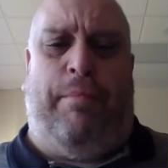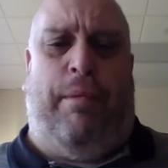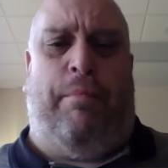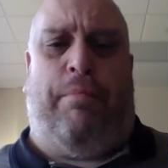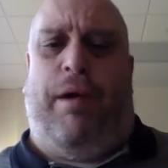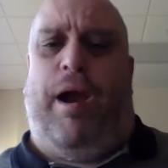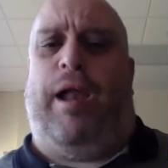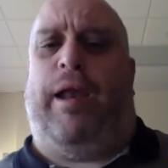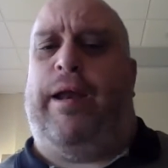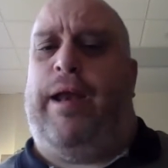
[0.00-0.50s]
but
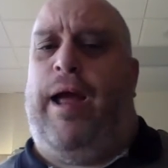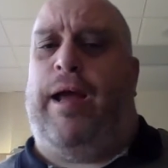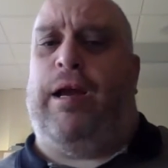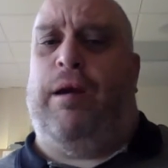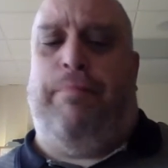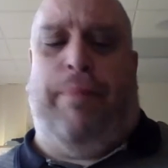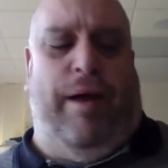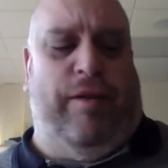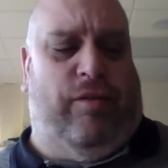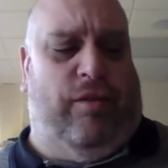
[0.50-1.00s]
probably not your
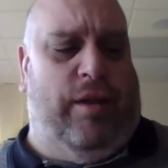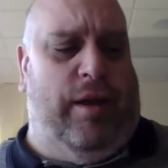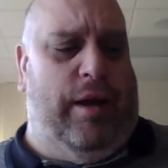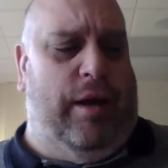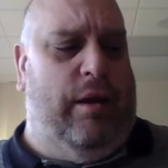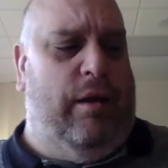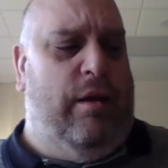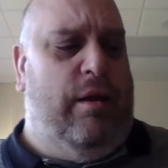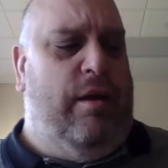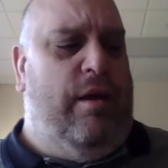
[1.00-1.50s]
best
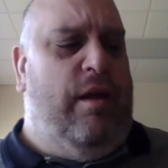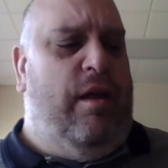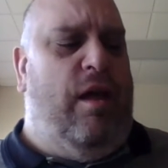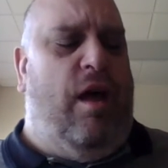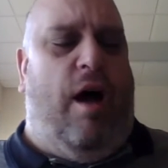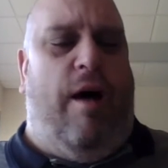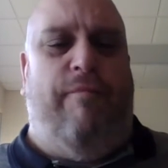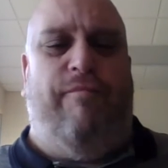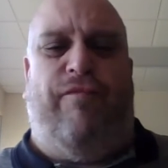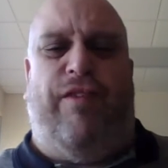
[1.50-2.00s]
thing.
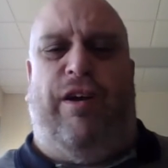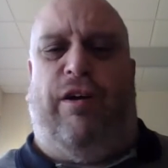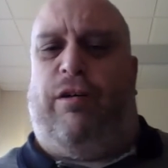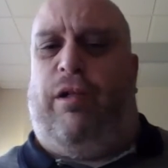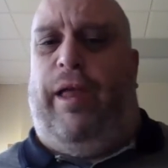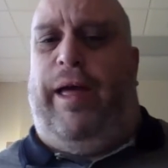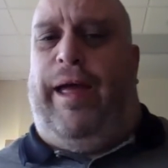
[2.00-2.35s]
Vehicle